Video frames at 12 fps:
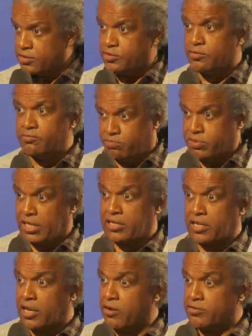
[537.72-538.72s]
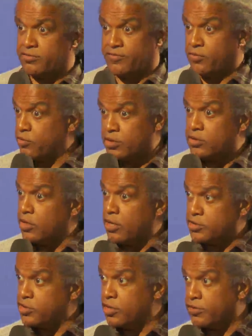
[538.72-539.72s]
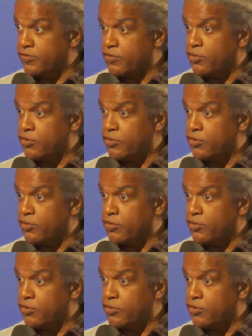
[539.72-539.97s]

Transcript: Because you play that character for a good long chunk